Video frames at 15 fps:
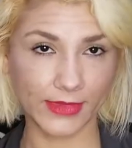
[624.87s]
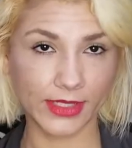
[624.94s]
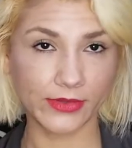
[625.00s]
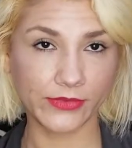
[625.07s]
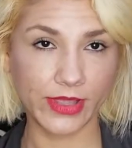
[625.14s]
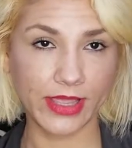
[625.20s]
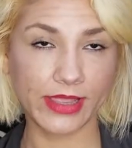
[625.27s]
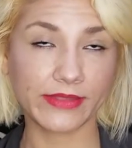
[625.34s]

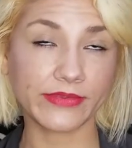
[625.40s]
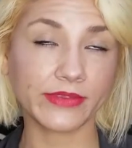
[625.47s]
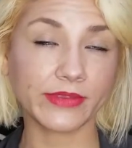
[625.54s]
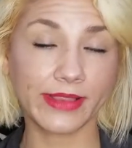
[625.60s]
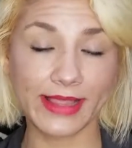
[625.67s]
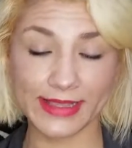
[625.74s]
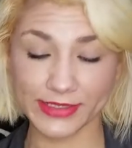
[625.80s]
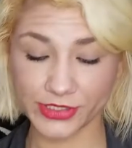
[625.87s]
Okay, and then the
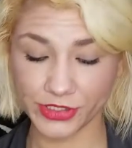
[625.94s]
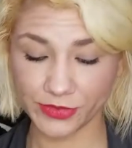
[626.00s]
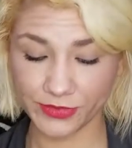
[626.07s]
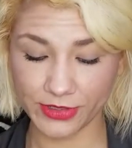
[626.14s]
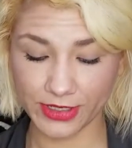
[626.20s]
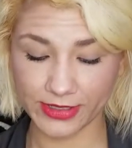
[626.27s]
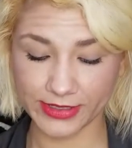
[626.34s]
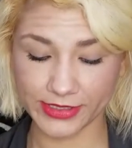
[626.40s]
last two
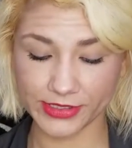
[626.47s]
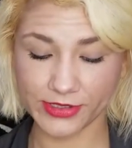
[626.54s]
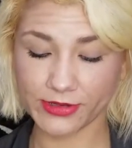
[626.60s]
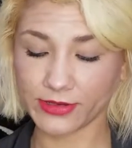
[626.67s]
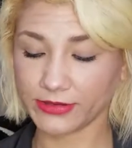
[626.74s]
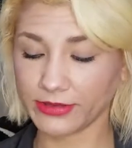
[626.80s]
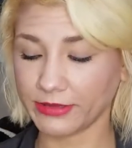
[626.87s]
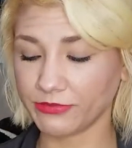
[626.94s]
products
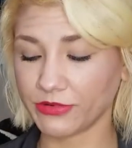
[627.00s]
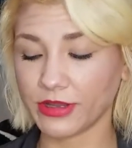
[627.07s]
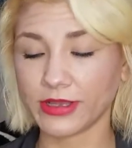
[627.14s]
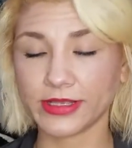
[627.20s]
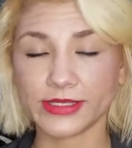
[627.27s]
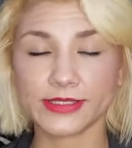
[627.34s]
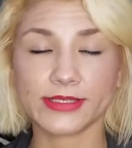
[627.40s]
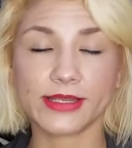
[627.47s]
are lip
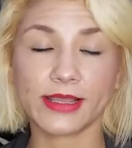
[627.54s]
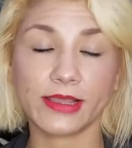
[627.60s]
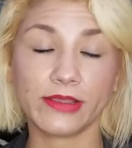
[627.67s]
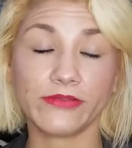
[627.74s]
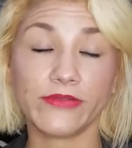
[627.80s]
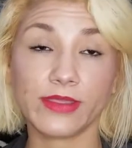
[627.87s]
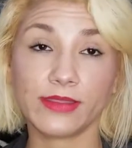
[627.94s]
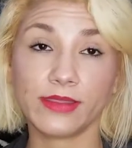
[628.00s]
products that I
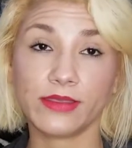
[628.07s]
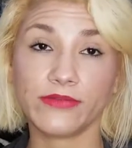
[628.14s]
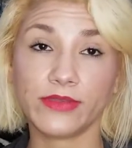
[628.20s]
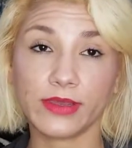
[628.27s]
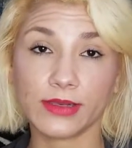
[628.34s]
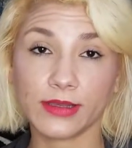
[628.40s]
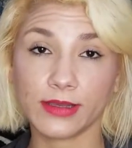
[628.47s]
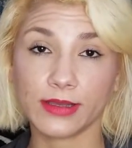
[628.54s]
have
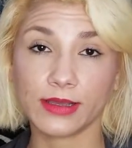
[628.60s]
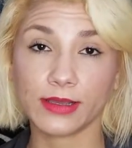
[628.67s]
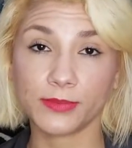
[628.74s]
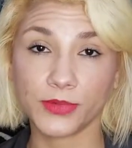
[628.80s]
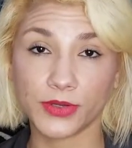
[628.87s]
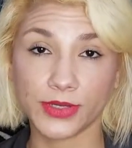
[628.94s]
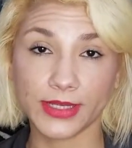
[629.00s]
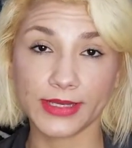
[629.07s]
given up
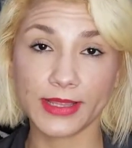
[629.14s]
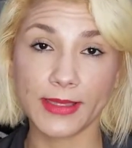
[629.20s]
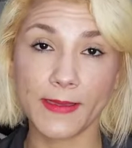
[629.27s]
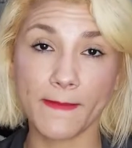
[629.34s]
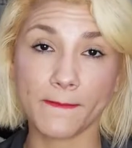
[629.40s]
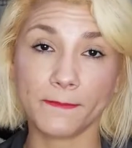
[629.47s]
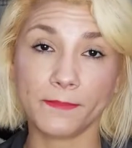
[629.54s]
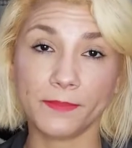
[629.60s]
on
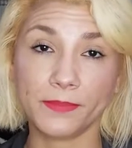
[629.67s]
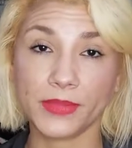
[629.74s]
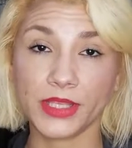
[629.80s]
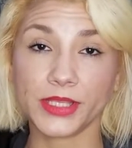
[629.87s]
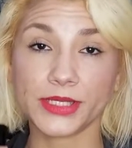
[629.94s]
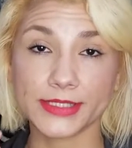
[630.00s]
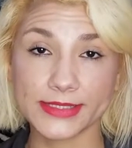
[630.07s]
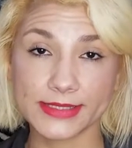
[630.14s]

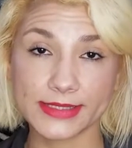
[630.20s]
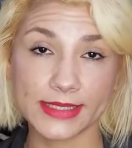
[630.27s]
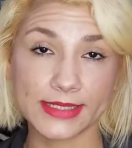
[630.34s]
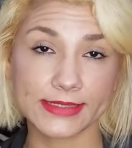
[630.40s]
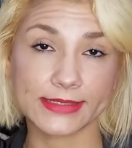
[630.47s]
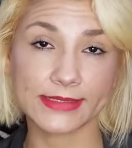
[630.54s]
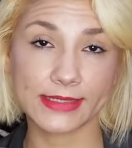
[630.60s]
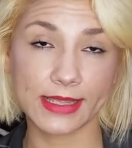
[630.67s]
because they
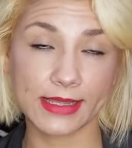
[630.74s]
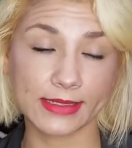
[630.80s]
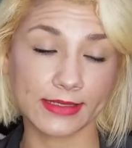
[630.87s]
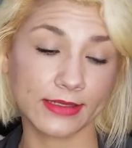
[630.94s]
suck.